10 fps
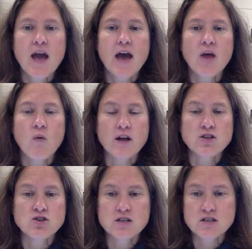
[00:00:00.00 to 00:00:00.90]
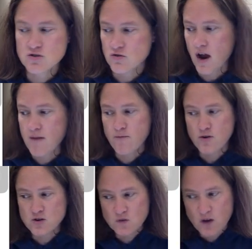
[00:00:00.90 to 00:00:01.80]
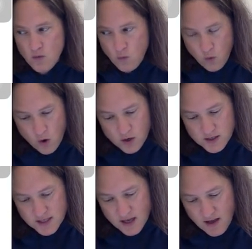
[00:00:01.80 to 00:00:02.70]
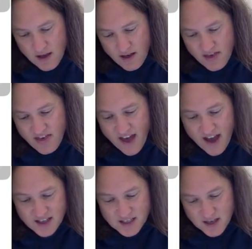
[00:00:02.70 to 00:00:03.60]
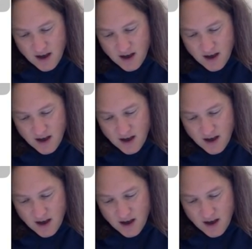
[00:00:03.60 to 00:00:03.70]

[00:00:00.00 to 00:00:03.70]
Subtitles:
and I want you to describe, first of all, words that